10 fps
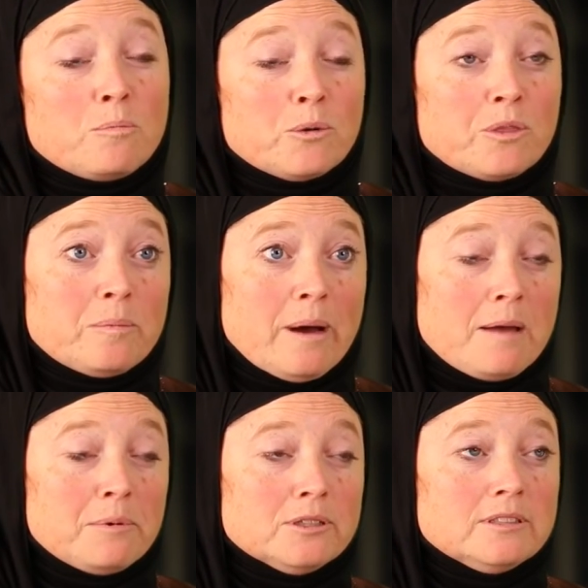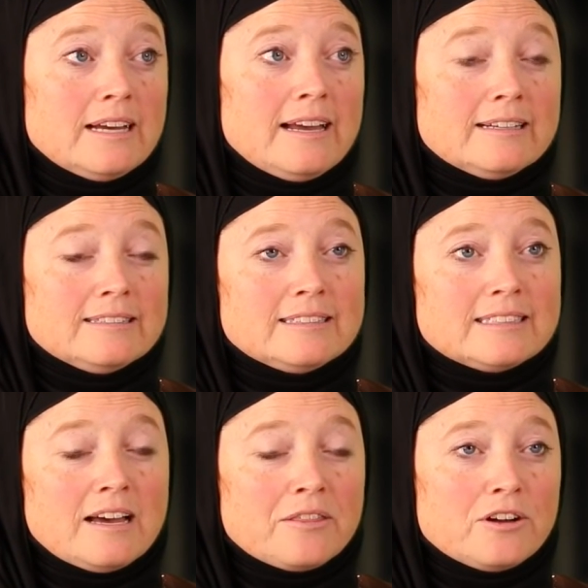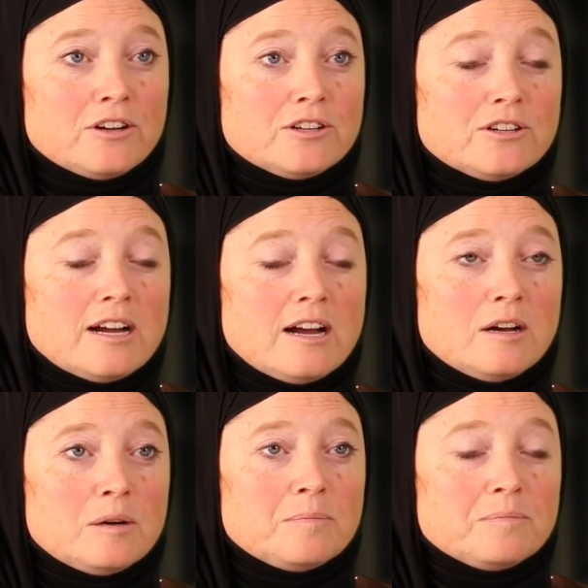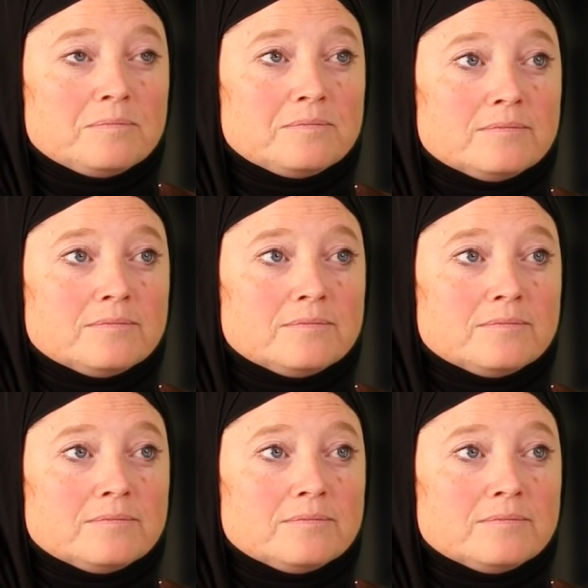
both the Bible and other, um,